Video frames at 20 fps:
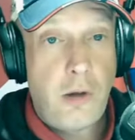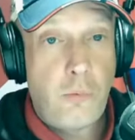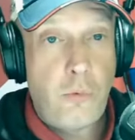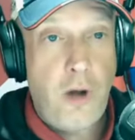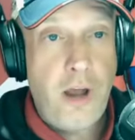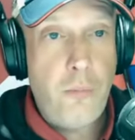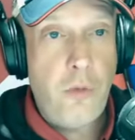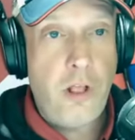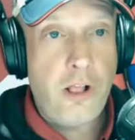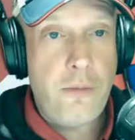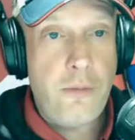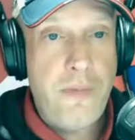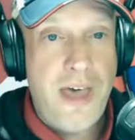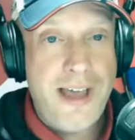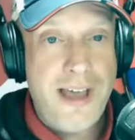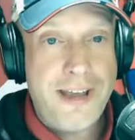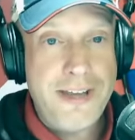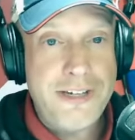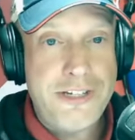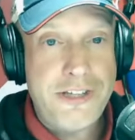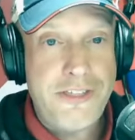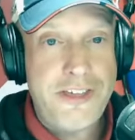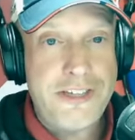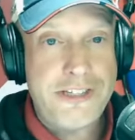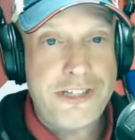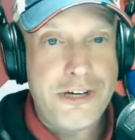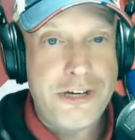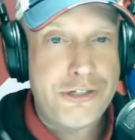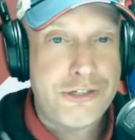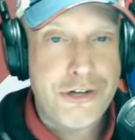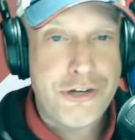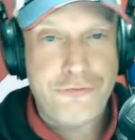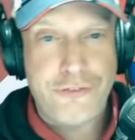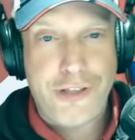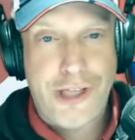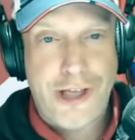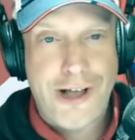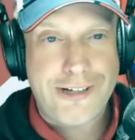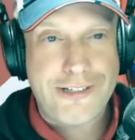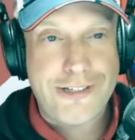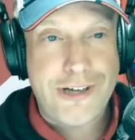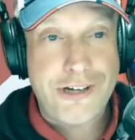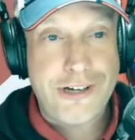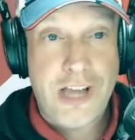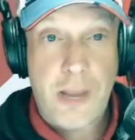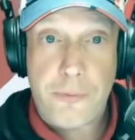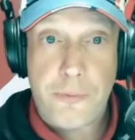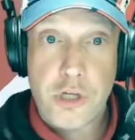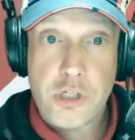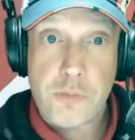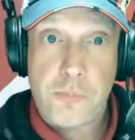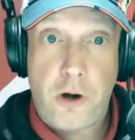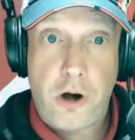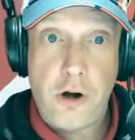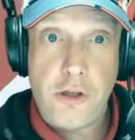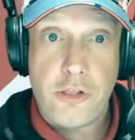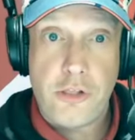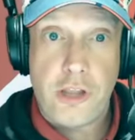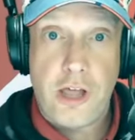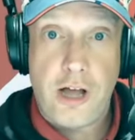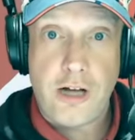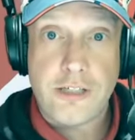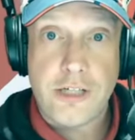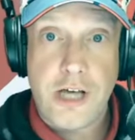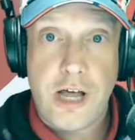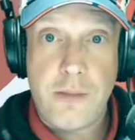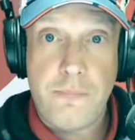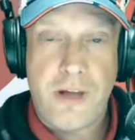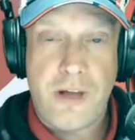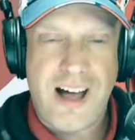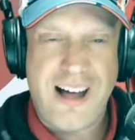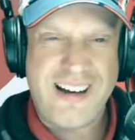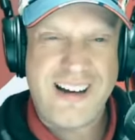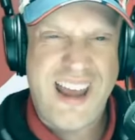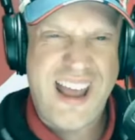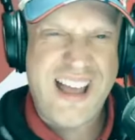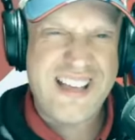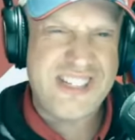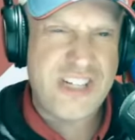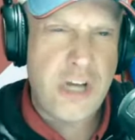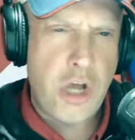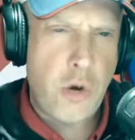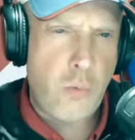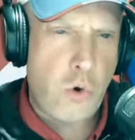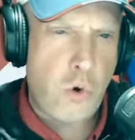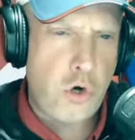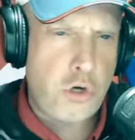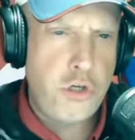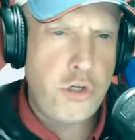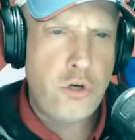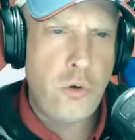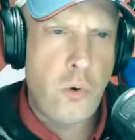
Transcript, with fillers: All right, welcome back into this edition of Locked On Capitals, part of the Locked On Podcast Network,